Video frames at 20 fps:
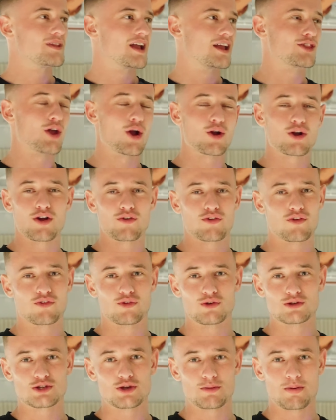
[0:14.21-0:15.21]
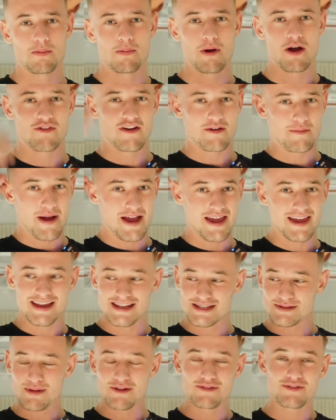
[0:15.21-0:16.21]
Don't go for full scoop of both, I have my
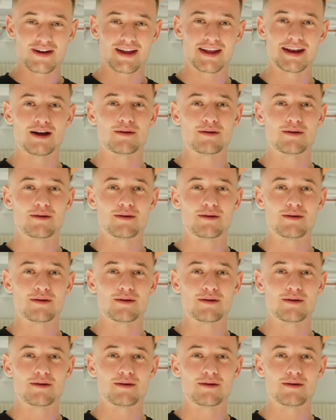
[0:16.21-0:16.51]
ears and my fucking